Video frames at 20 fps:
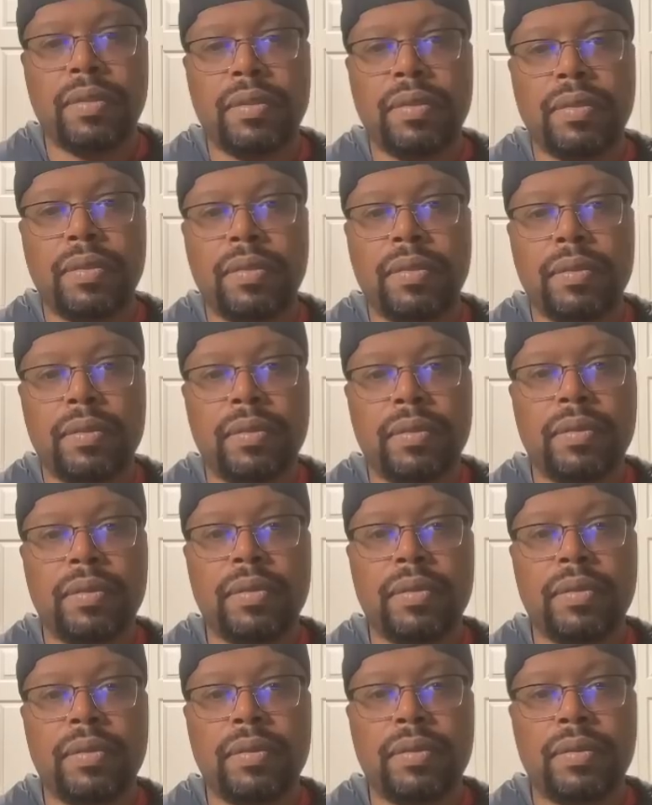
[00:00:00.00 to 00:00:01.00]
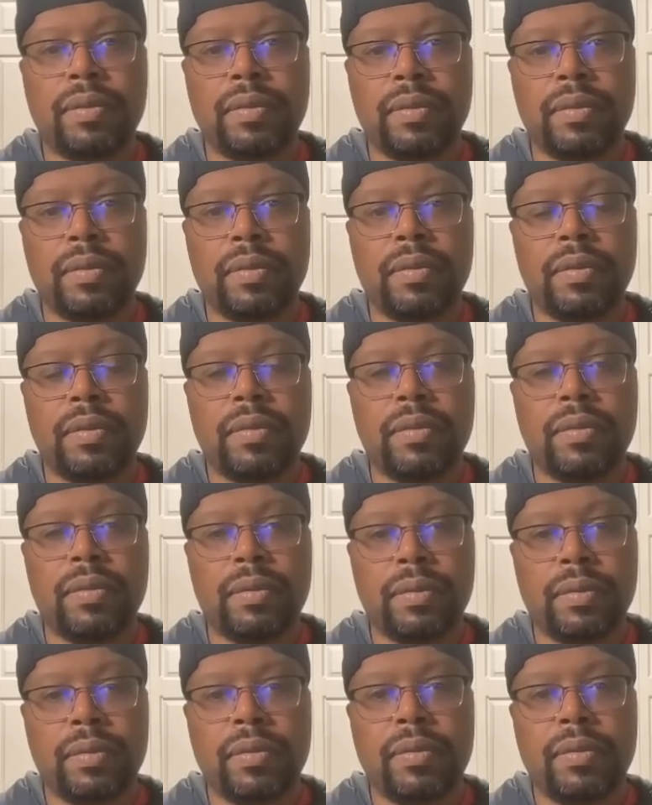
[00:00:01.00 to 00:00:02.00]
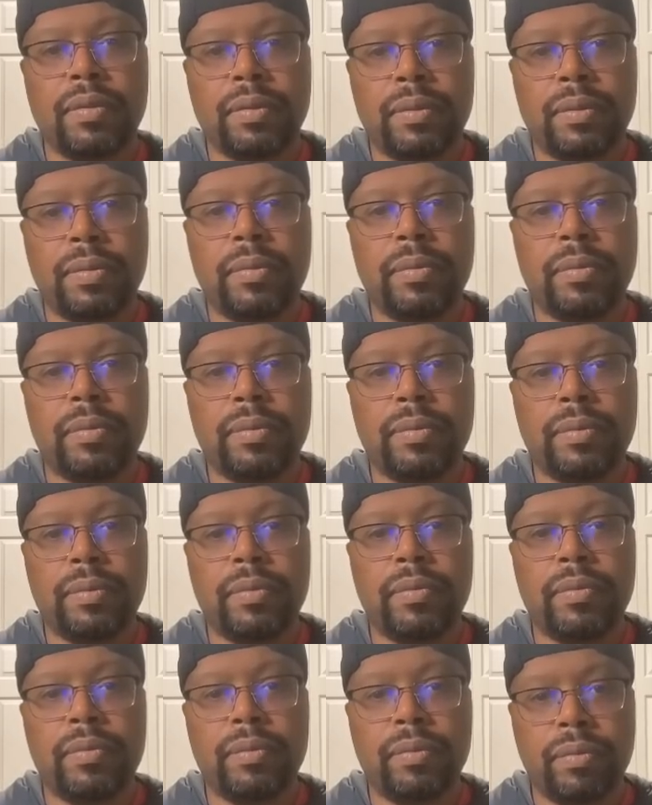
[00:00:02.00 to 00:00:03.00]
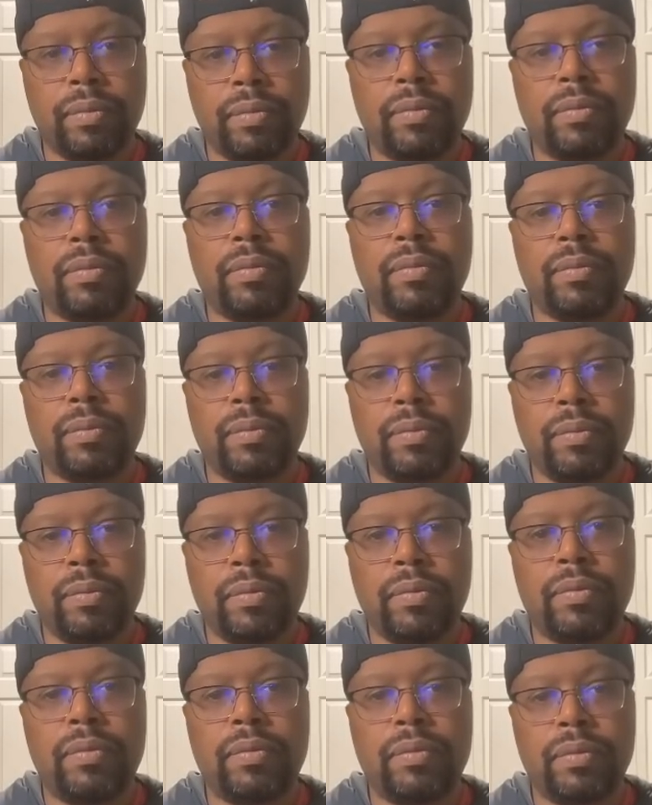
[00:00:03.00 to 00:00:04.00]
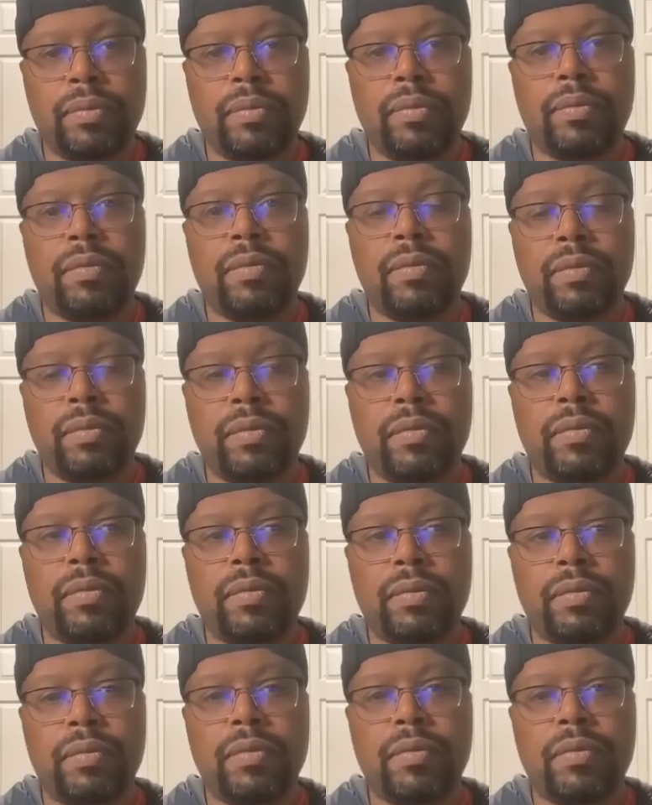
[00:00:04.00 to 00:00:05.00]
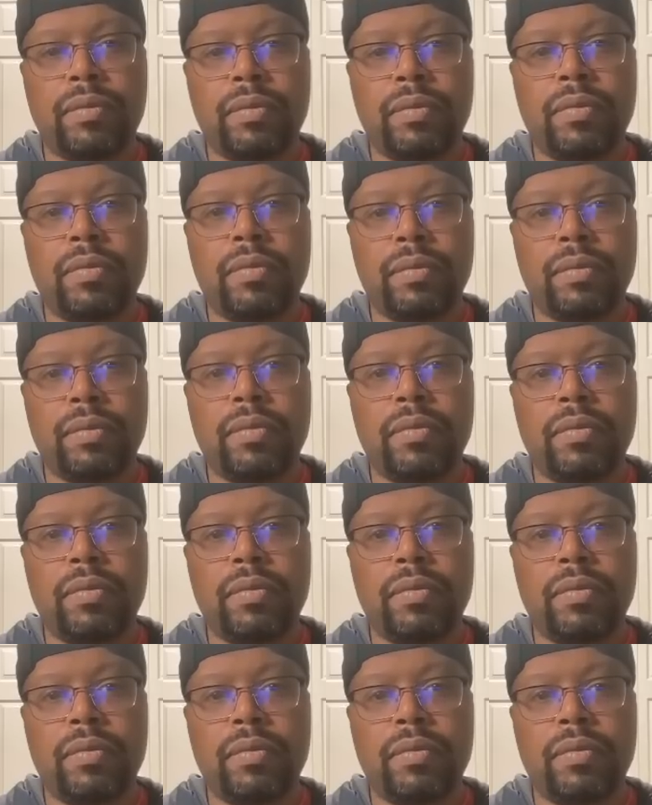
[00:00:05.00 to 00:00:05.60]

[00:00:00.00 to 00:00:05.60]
(not speaking)